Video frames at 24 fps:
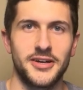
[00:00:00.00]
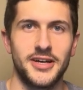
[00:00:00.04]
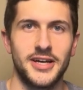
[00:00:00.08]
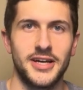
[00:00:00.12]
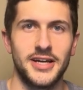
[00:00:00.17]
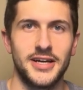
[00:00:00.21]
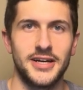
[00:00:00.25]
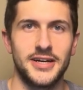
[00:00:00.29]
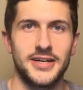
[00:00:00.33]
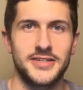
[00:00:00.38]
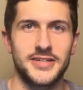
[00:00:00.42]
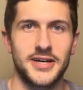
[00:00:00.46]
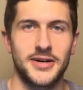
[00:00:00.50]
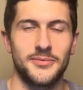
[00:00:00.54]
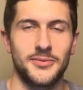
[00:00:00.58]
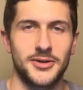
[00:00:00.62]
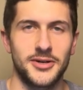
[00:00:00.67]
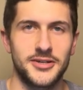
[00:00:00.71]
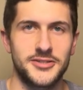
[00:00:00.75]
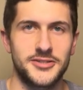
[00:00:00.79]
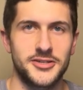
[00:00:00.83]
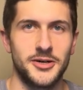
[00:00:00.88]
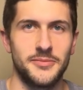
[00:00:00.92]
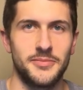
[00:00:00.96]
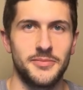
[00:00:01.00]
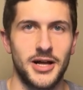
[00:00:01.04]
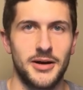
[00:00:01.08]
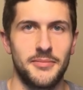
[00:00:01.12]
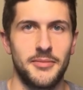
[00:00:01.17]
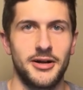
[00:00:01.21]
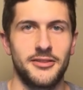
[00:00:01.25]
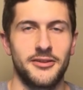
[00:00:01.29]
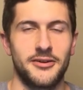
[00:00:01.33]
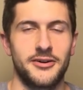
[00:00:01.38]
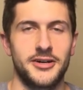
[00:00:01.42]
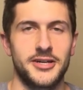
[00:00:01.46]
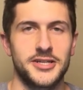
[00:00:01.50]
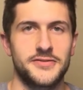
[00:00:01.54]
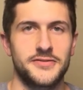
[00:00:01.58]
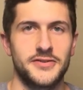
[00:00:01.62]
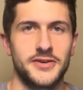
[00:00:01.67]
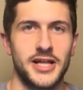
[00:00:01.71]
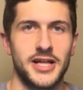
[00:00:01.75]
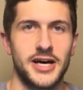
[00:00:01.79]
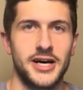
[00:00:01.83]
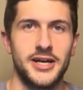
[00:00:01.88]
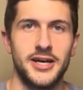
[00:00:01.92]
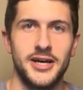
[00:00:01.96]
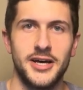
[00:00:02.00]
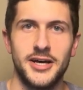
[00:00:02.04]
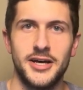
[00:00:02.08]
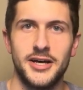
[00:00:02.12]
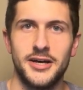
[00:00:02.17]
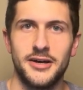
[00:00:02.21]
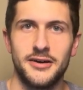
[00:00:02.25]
and I wanted to apply my learnings for that.